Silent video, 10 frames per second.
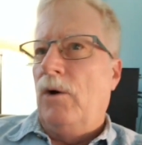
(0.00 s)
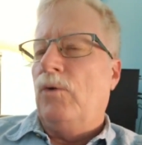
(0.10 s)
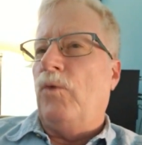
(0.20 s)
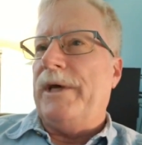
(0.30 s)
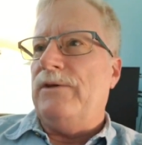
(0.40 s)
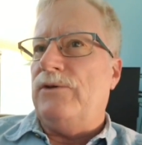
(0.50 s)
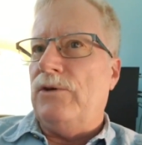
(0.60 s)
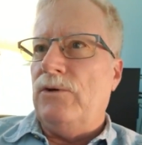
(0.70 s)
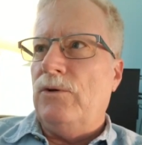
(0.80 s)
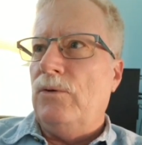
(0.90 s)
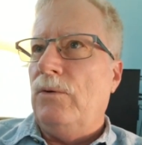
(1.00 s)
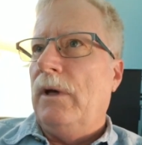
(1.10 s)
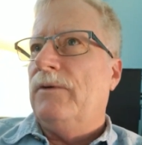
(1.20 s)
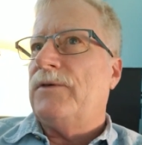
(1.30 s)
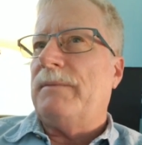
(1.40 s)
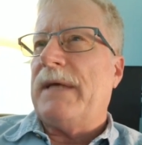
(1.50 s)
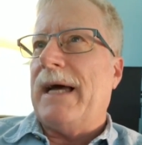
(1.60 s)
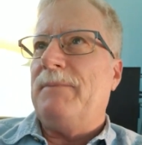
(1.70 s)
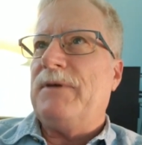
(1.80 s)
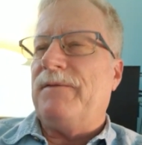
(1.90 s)
We do
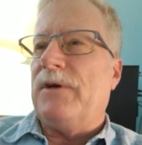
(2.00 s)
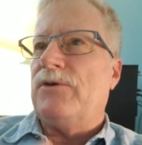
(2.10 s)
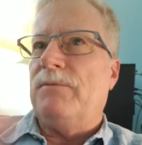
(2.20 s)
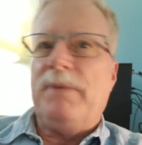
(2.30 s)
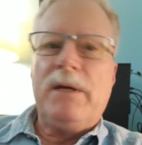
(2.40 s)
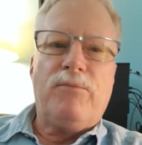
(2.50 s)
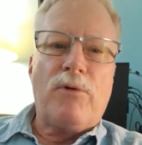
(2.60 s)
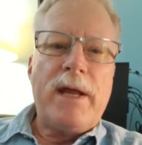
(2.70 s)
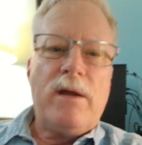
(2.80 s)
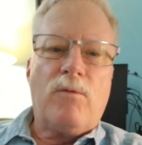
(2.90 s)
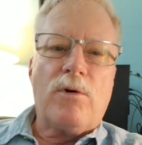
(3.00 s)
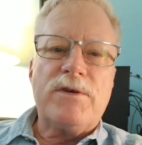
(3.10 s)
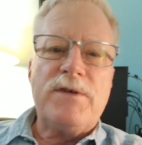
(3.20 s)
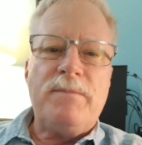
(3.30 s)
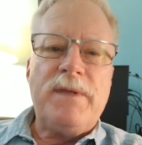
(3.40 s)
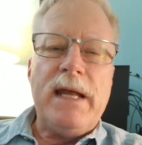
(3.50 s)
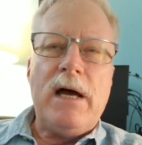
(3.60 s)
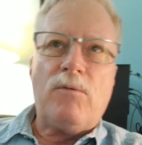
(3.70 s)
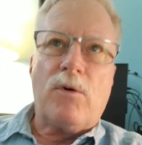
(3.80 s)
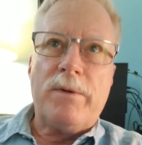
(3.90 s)
sometimes, if there's a big break, work something
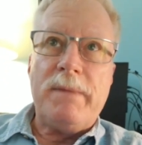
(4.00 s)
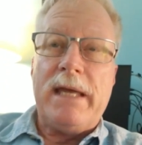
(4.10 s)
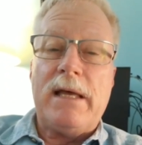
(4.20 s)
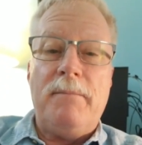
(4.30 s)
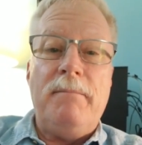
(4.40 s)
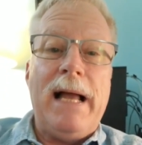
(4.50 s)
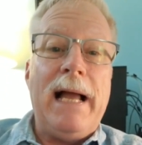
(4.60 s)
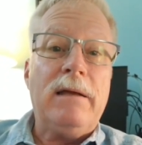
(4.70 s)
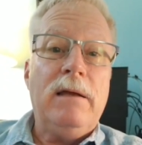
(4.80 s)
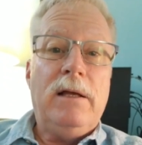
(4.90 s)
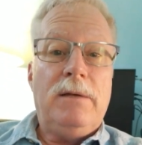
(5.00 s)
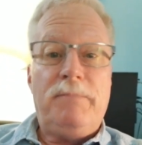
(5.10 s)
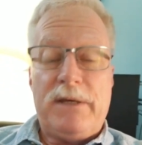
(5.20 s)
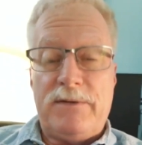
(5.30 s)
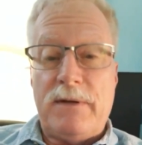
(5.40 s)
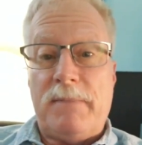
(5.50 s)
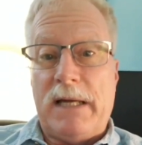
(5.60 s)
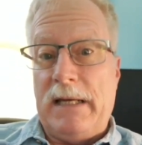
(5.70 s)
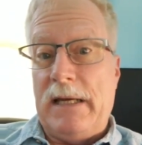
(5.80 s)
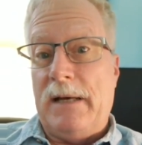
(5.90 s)
out where we may come back, pick
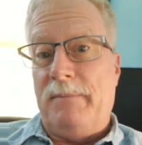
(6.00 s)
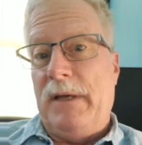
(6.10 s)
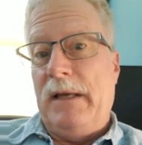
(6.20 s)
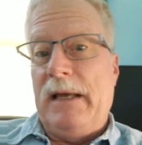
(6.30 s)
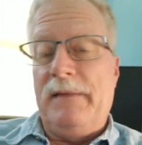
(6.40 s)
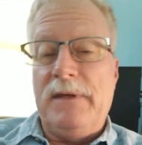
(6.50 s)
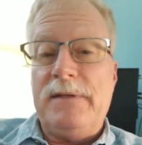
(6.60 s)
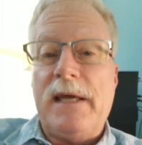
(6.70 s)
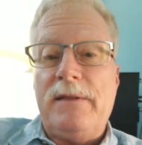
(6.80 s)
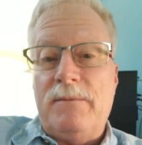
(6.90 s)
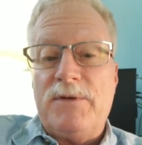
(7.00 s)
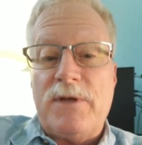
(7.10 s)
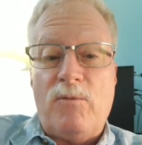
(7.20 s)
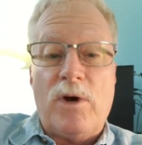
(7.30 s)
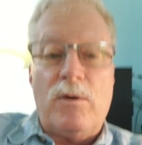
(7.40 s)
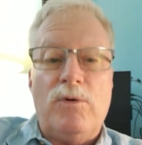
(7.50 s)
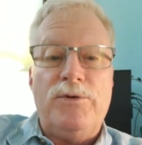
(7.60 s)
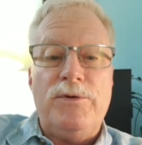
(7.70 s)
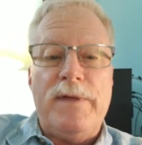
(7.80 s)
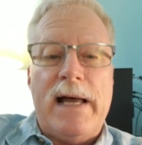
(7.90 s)
somebody up, and then take them somewhere. We'll
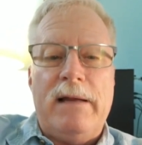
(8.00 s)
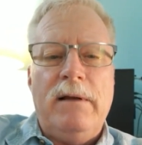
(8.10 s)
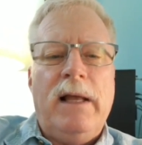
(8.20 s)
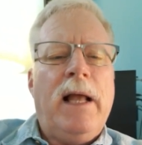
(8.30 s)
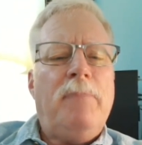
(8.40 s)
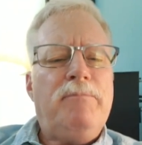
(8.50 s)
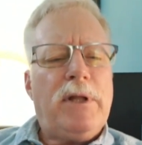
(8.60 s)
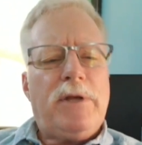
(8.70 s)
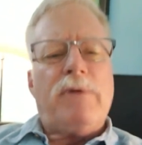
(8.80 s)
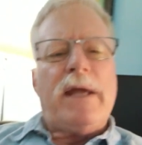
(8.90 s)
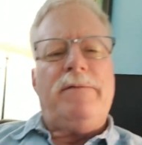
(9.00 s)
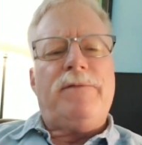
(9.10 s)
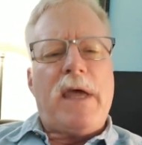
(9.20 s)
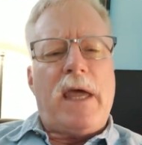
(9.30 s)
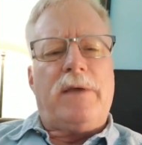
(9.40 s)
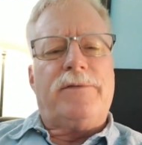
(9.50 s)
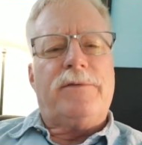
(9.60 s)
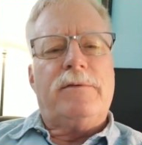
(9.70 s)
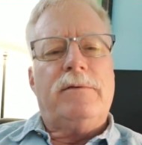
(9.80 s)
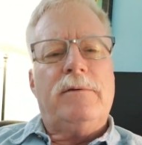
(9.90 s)
do that. Billy Ray, thanks.